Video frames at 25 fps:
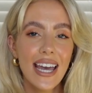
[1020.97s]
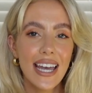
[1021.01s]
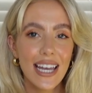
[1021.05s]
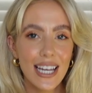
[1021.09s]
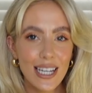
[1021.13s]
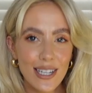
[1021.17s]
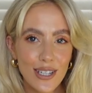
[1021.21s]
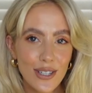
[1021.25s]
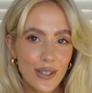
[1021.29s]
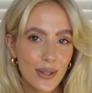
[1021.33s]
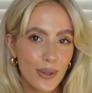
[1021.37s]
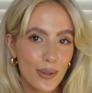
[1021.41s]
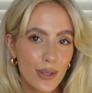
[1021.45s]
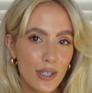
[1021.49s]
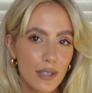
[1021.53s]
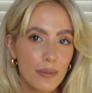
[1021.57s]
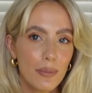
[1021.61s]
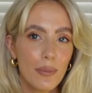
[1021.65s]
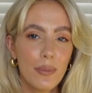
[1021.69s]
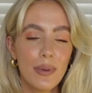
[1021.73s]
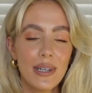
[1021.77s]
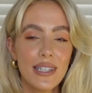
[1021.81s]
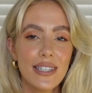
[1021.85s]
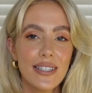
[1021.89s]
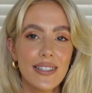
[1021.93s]
into
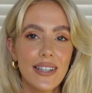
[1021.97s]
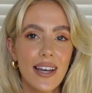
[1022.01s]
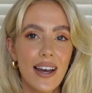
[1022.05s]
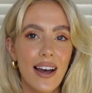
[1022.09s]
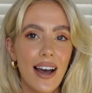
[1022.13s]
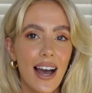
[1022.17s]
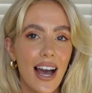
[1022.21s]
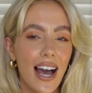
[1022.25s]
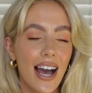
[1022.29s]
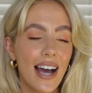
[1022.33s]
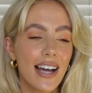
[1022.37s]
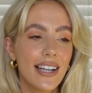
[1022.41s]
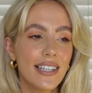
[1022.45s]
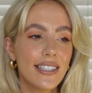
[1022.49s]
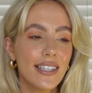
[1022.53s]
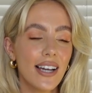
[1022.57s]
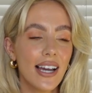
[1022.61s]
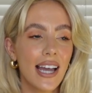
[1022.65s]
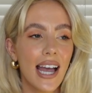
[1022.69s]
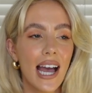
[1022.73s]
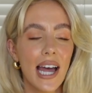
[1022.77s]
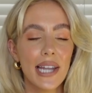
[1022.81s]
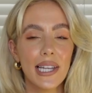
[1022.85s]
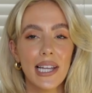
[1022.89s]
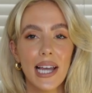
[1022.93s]
autumn winter, and I
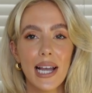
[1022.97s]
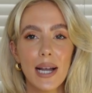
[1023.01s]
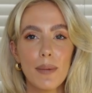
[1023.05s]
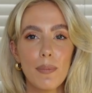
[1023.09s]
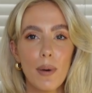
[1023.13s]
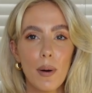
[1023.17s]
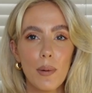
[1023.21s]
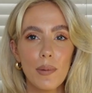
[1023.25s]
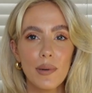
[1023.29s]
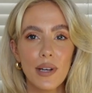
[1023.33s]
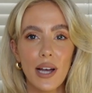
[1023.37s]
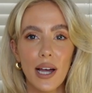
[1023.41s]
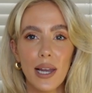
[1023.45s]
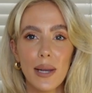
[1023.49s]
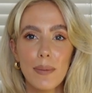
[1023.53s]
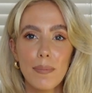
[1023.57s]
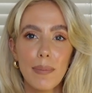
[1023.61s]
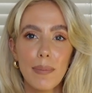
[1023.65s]
add like a pop of color